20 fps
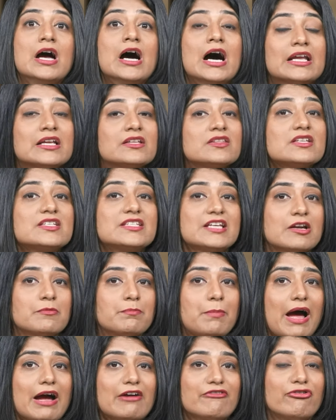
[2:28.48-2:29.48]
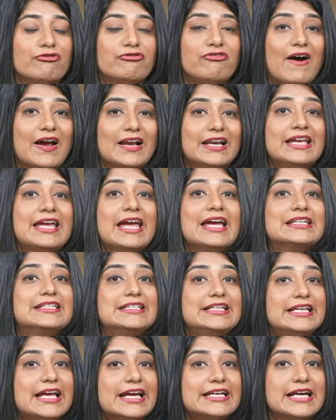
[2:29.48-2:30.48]
Another setback for filing a
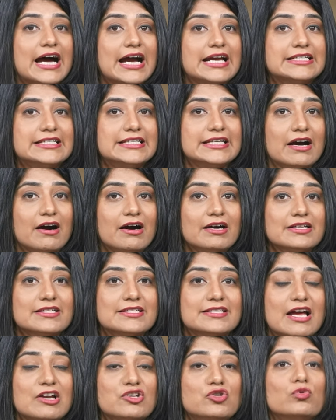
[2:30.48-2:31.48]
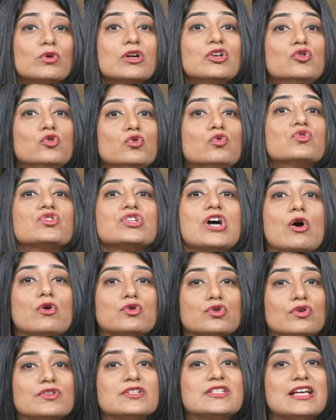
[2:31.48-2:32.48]
delayed ITR is that you can lose
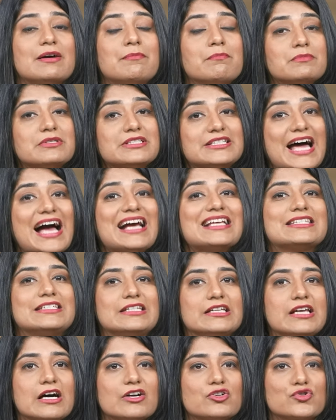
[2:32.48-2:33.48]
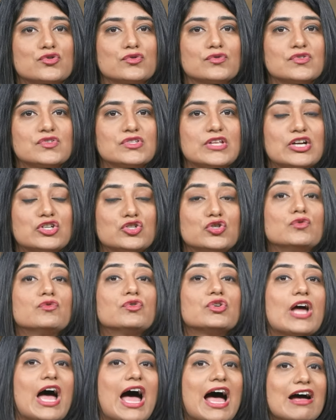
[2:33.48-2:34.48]
out on some tax deductions that you
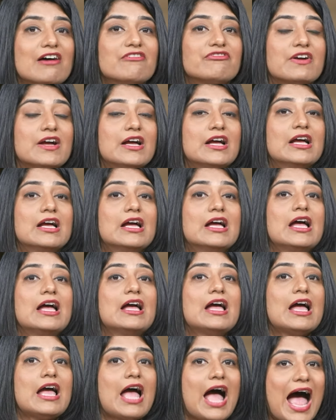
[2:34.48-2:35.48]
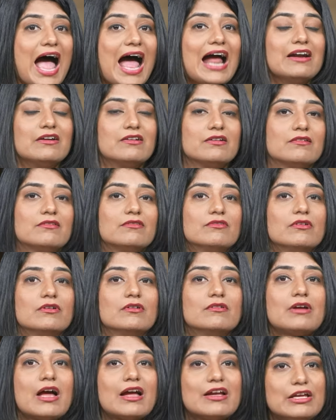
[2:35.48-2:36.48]
would have had
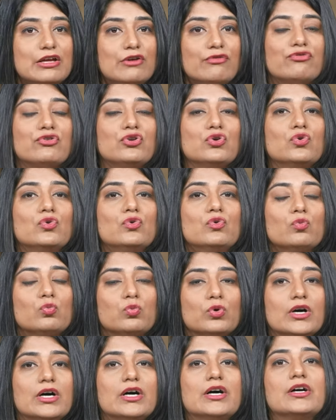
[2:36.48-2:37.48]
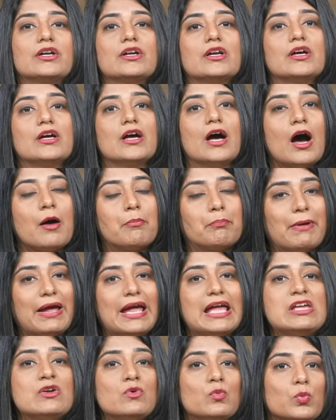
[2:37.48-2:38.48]
if you were
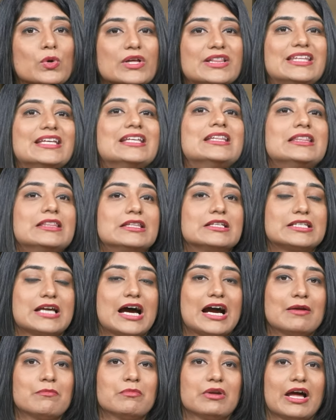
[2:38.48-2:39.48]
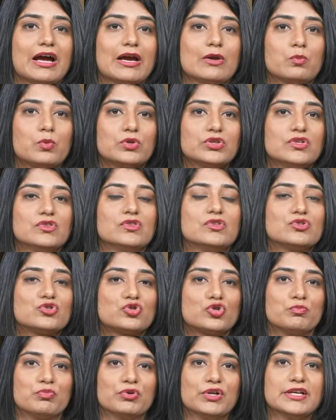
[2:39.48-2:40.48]
paying within the timeline, within the
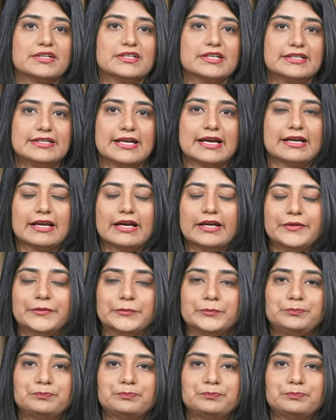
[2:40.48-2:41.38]
stipulated deadline.